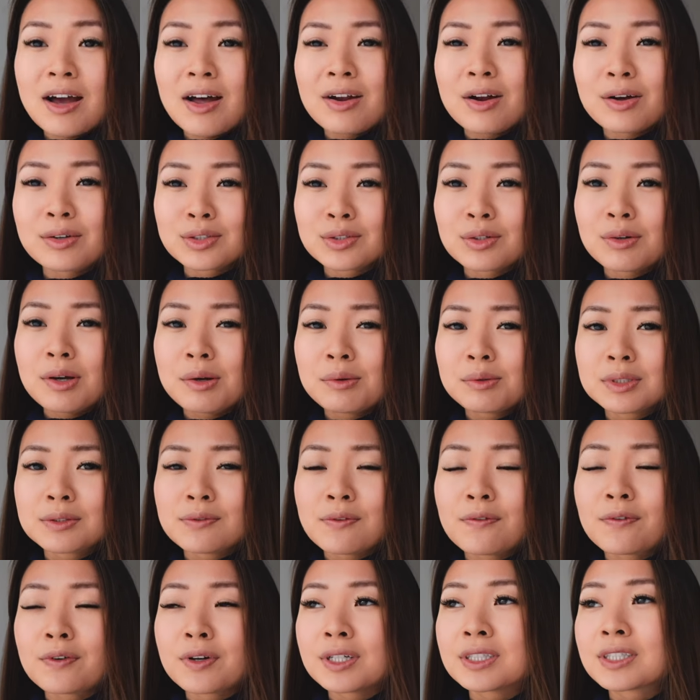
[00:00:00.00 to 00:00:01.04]
And also it was
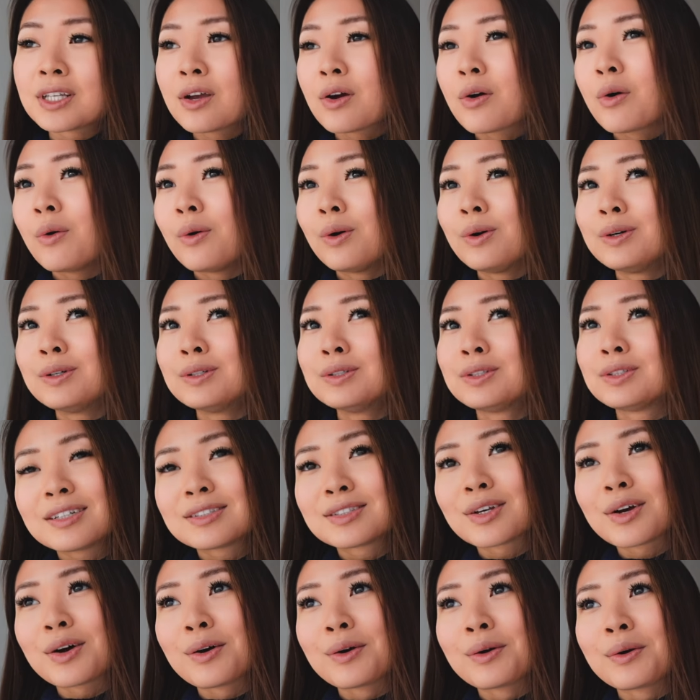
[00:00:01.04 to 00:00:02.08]
freezing cold.
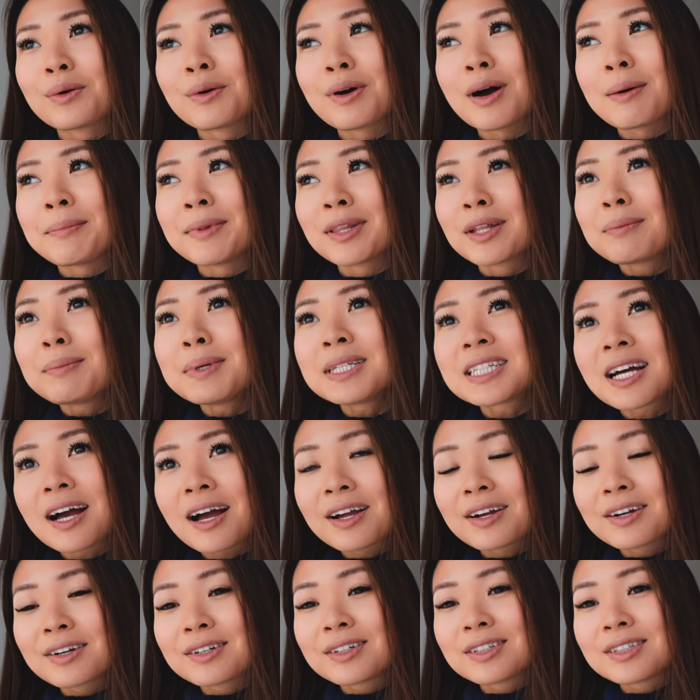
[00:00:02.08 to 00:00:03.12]
So I'm a little bit
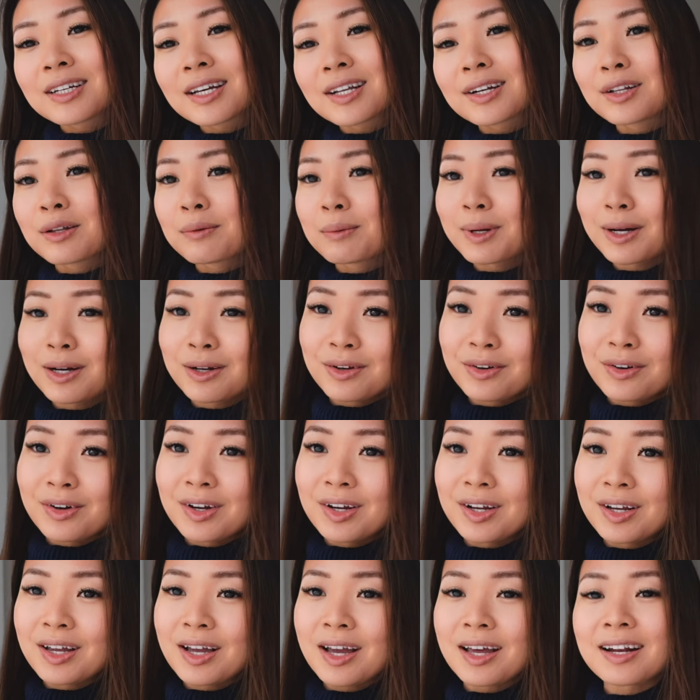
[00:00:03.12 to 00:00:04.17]
tired and a little bit
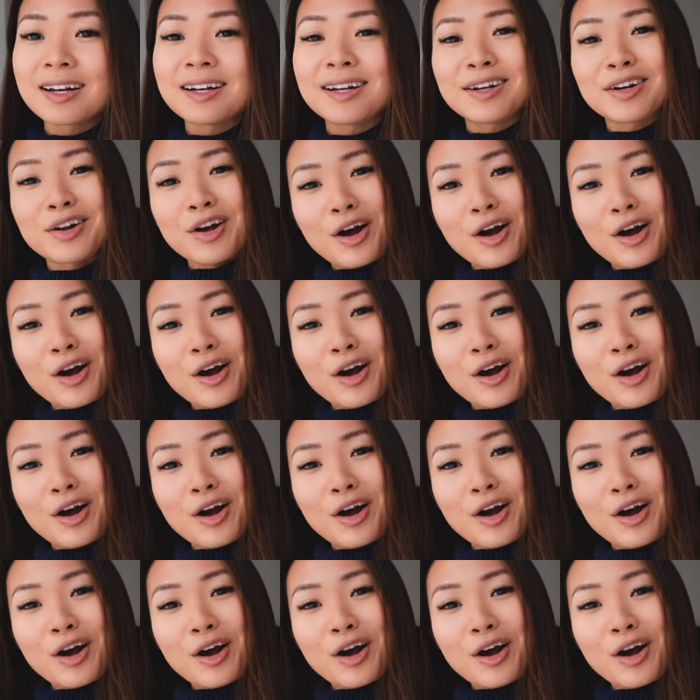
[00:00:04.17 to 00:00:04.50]
hungry and I need a